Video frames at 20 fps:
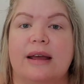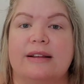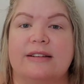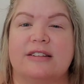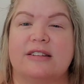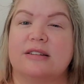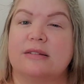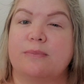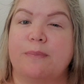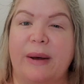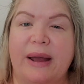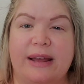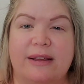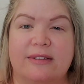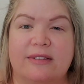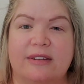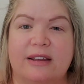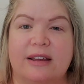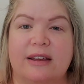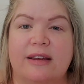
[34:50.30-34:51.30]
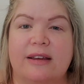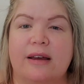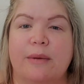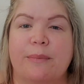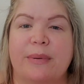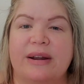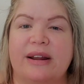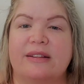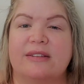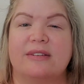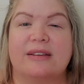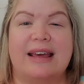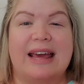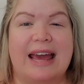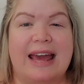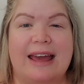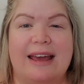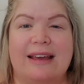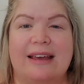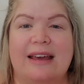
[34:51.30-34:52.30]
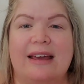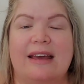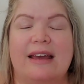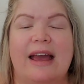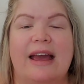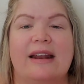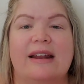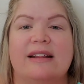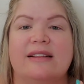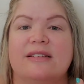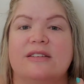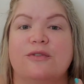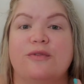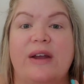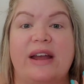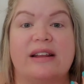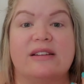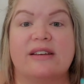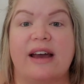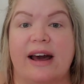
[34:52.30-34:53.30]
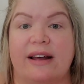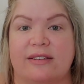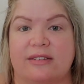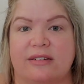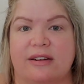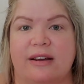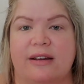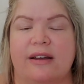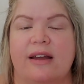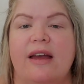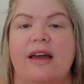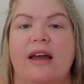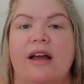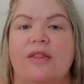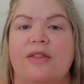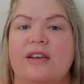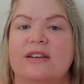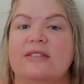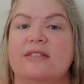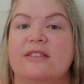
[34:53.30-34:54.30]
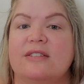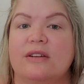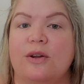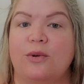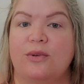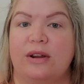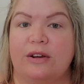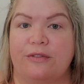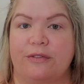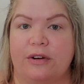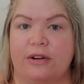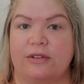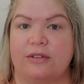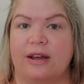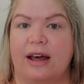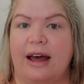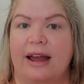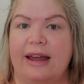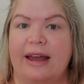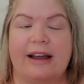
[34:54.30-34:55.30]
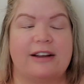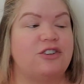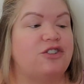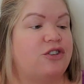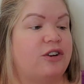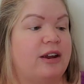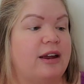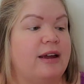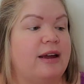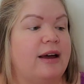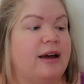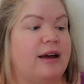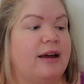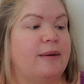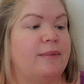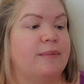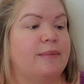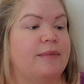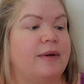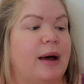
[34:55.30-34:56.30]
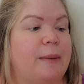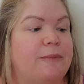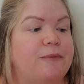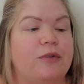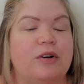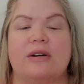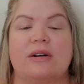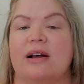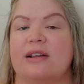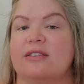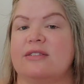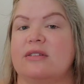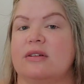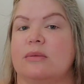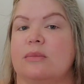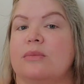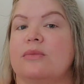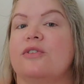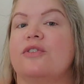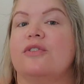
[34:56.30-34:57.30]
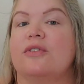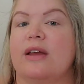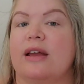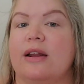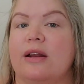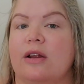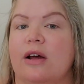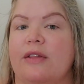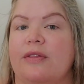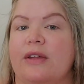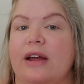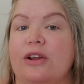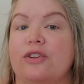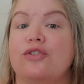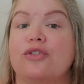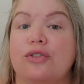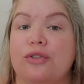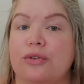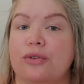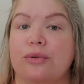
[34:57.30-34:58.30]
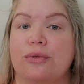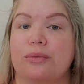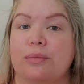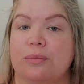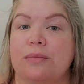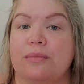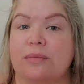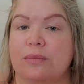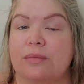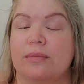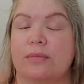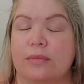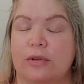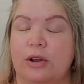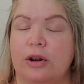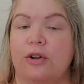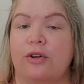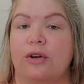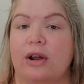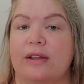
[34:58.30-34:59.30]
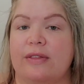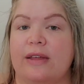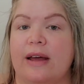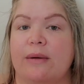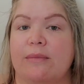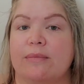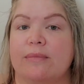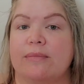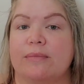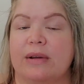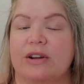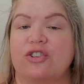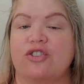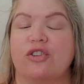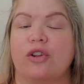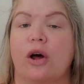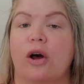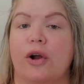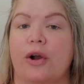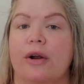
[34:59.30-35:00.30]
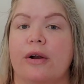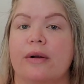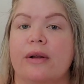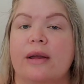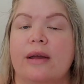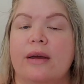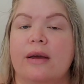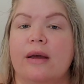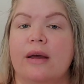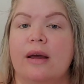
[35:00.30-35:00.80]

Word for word: it's spicy, but it's cakey and it's fantastic. This is no different. I actually, I'm up for customs and not that too, you know, not that much longer.